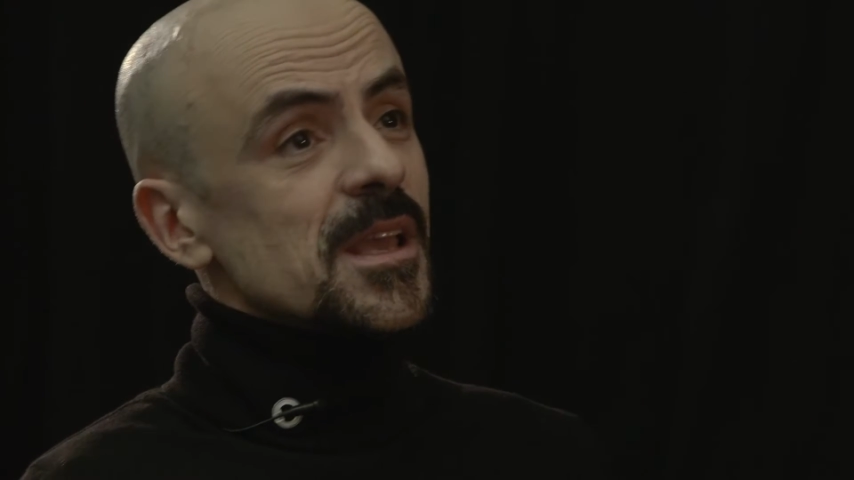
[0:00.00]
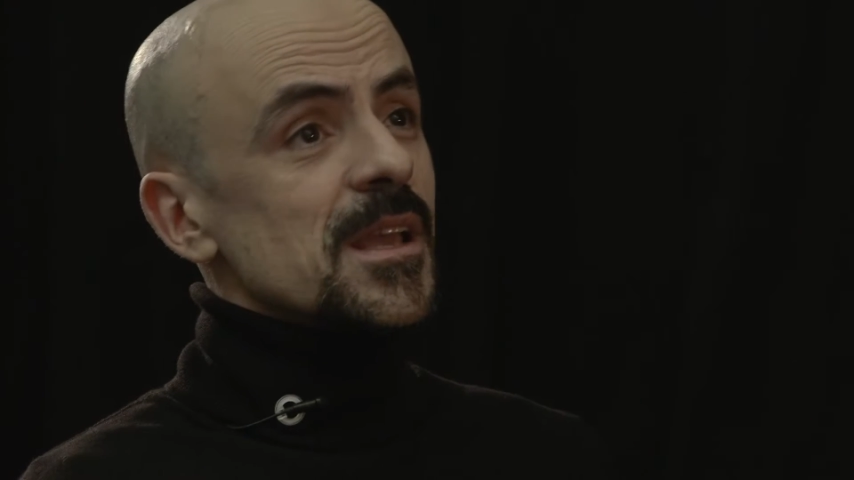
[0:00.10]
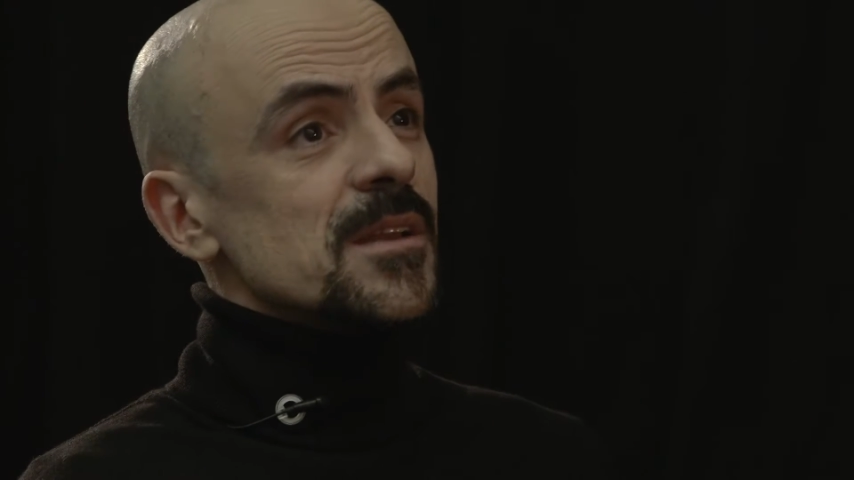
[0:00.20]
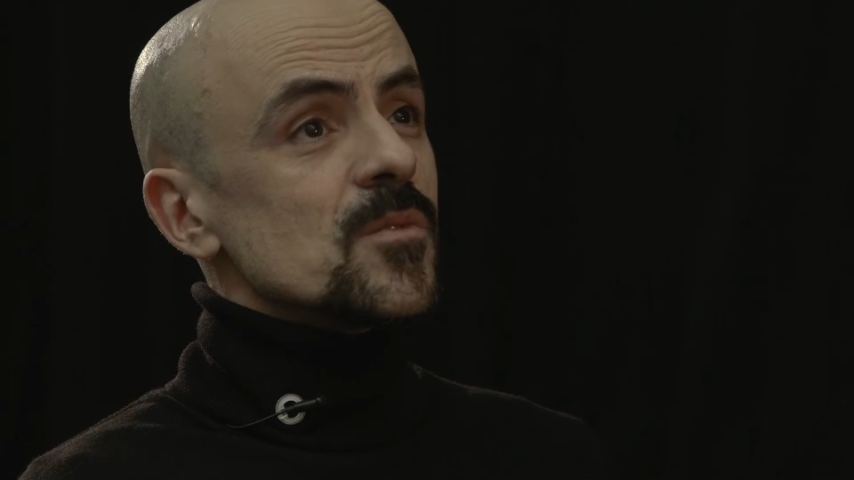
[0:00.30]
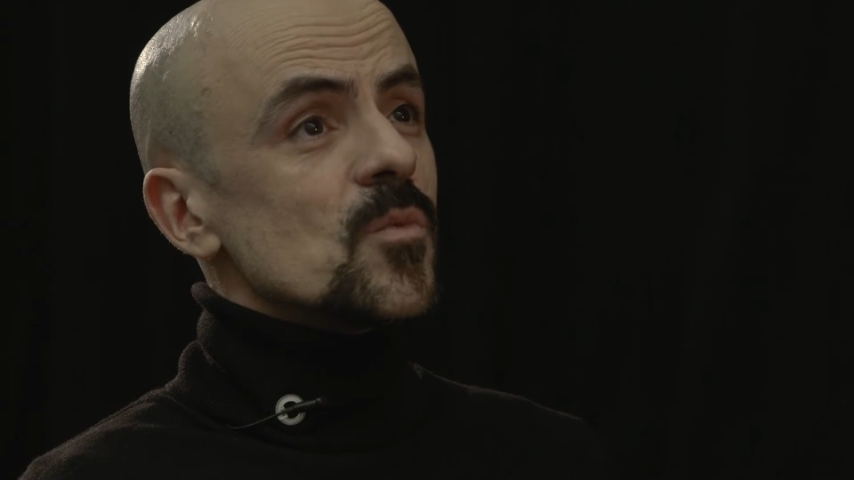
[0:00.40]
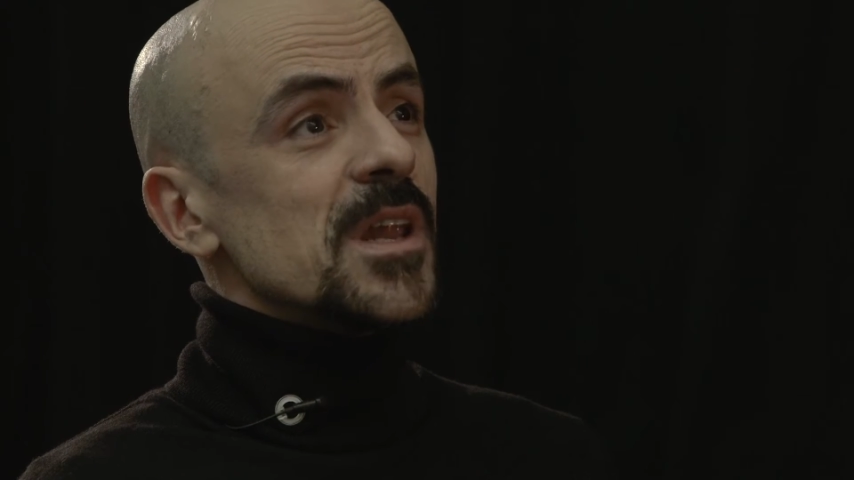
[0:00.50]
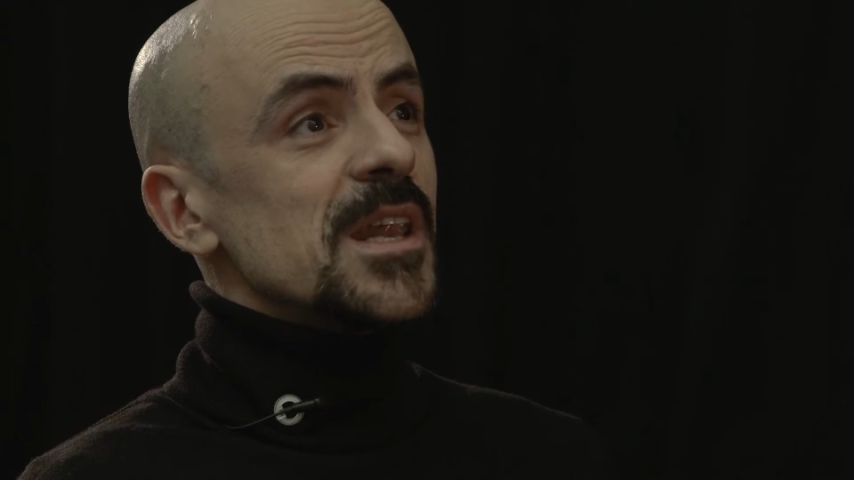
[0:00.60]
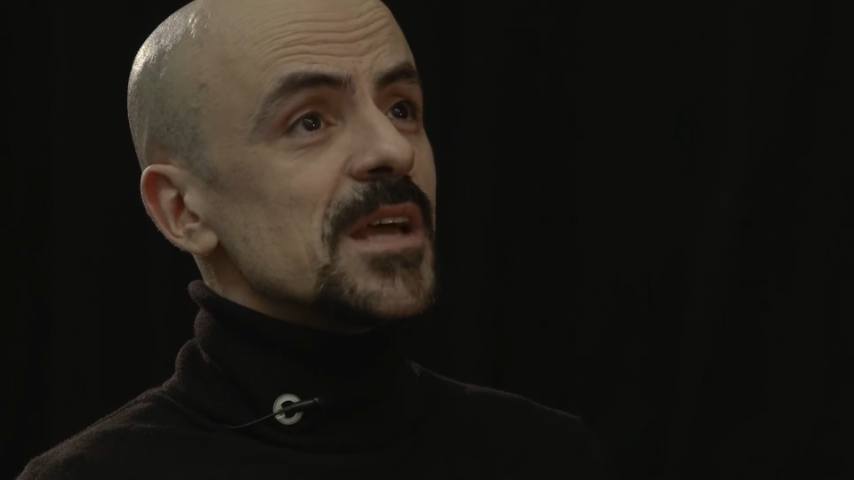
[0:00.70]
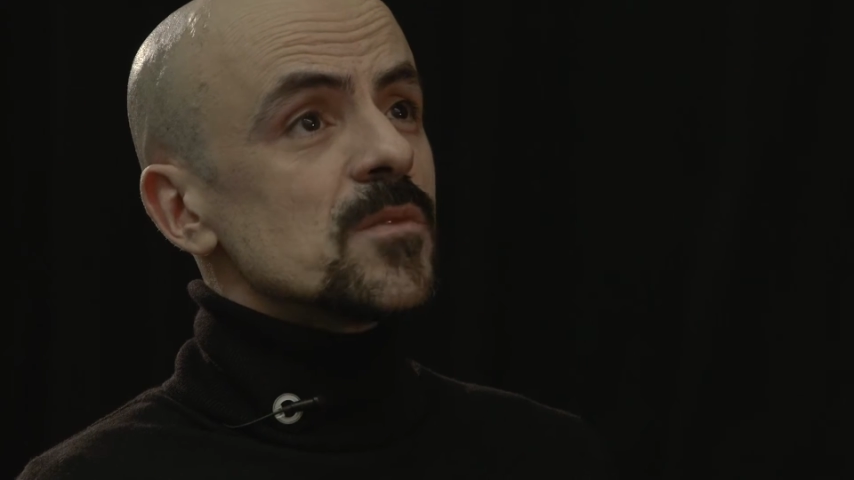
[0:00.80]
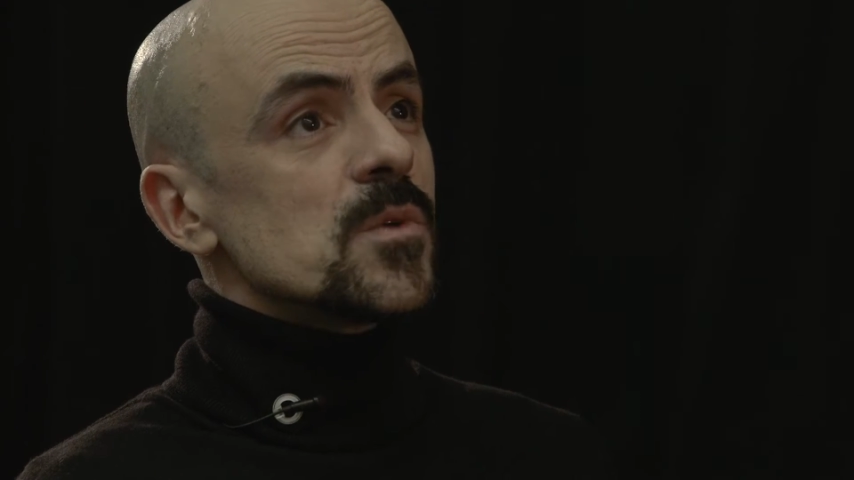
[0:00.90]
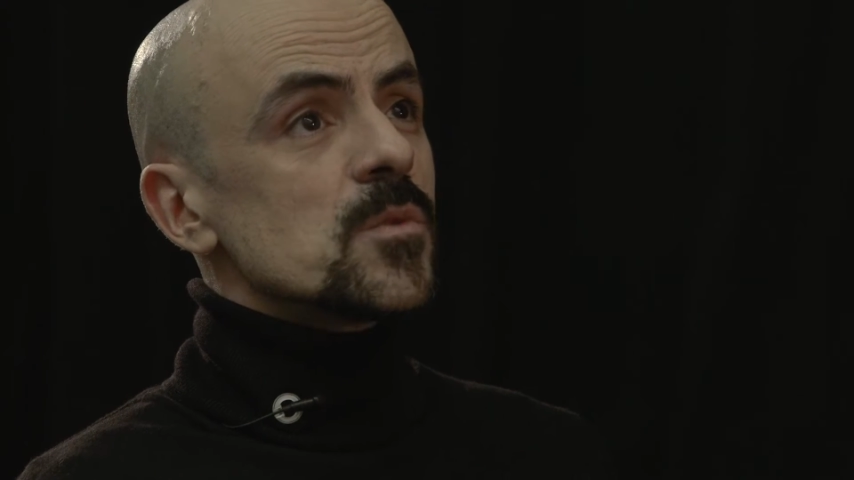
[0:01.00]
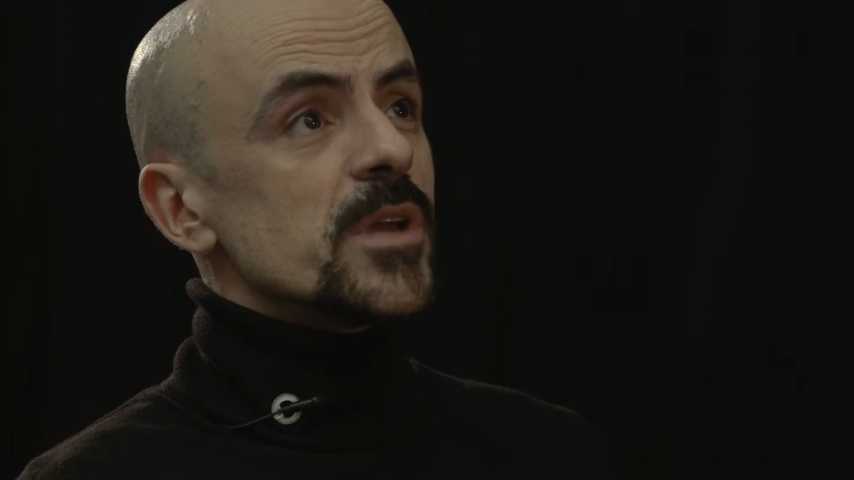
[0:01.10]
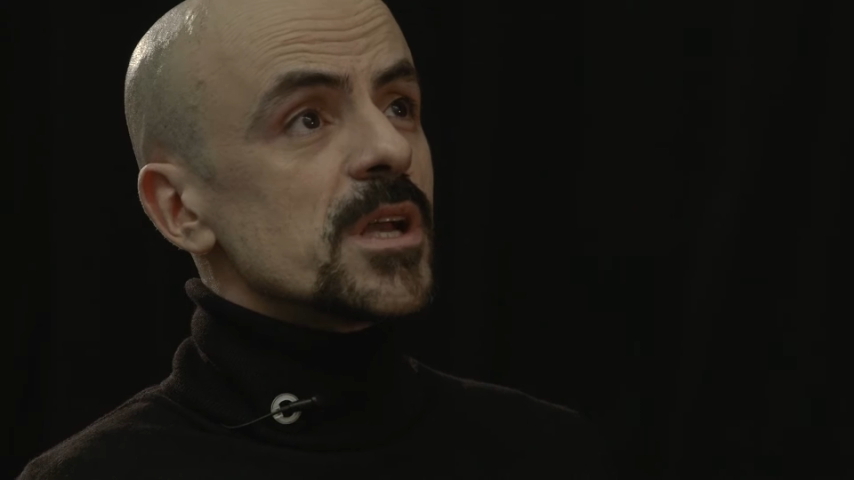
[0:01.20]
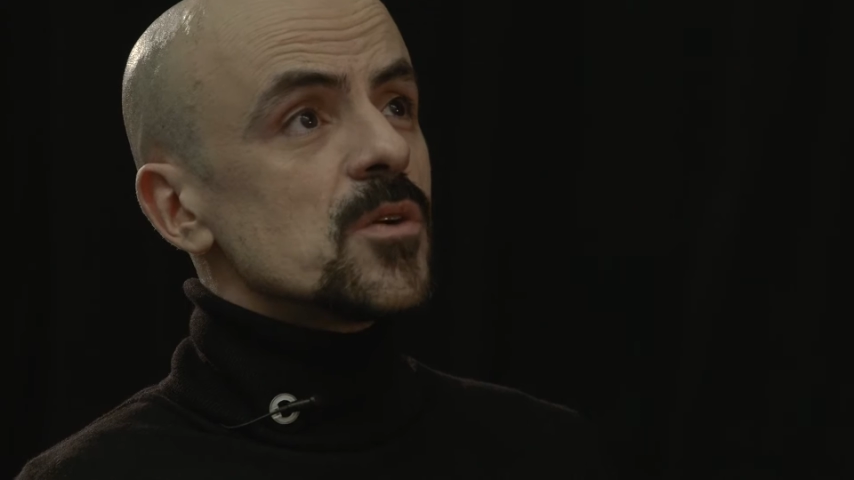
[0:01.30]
and one line where we are